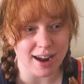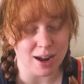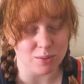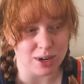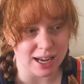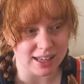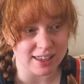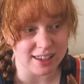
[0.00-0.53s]
and
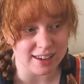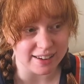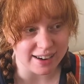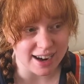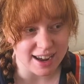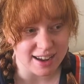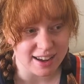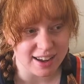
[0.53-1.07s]
when I hear
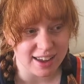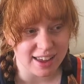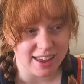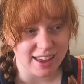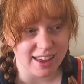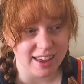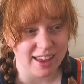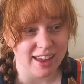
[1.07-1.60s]
it,
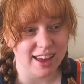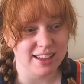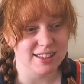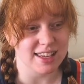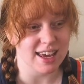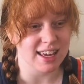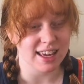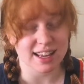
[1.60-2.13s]
it's
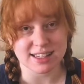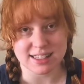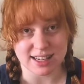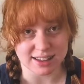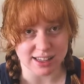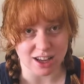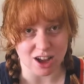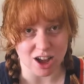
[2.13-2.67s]
like
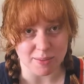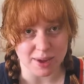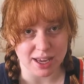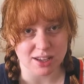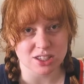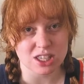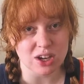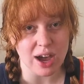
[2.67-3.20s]
instantly
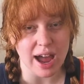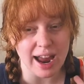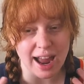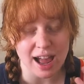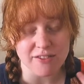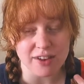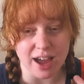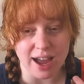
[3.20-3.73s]
calming. So I
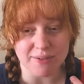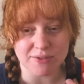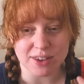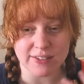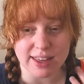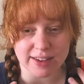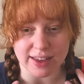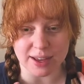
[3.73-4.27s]

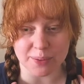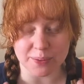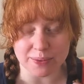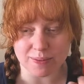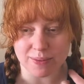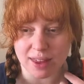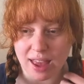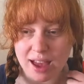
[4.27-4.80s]

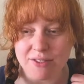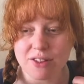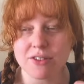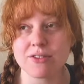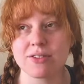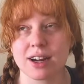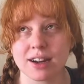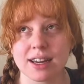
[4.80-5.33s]
feel
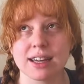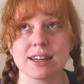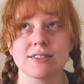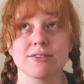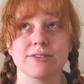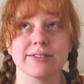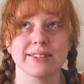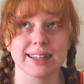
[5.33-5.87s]
very
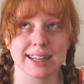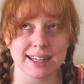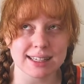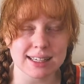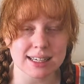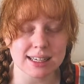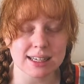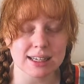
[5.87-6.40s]

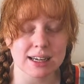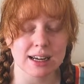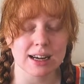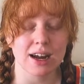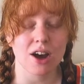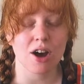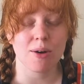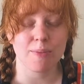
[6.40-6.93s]
conflicted
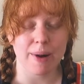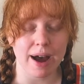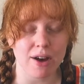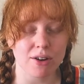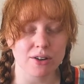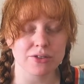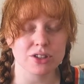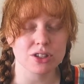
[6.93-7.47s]

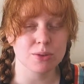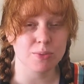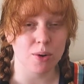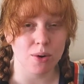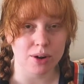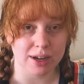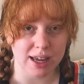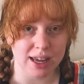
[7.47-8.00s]
about
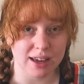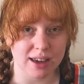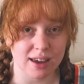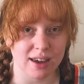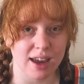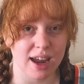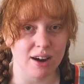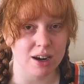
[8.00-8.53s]
supporting
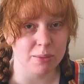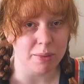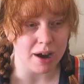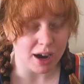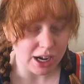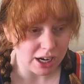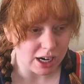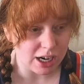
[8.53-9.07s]
Harry
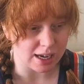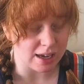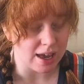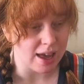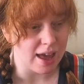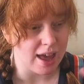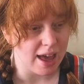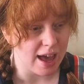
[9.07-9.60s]
Potter.
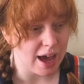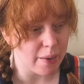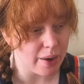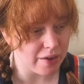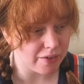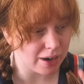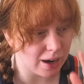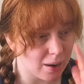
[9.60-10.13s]

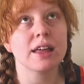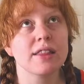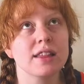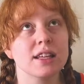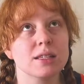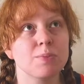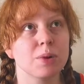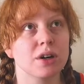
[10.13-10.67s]
However,
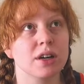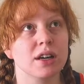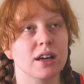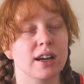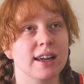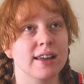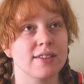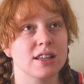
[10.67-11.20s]
this book
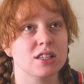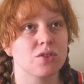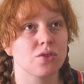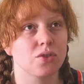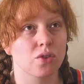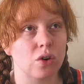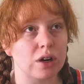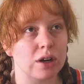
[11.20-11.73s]
in this
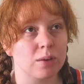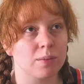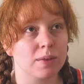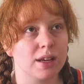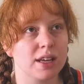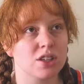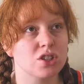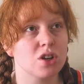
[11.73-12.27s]
form
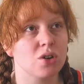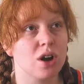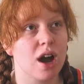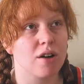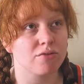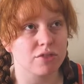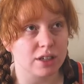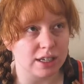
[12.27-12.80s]
is so
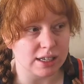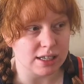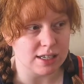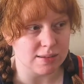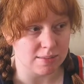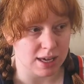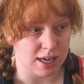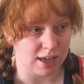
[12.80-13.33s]
comforting to
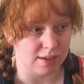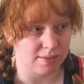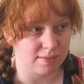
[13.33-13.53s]
me.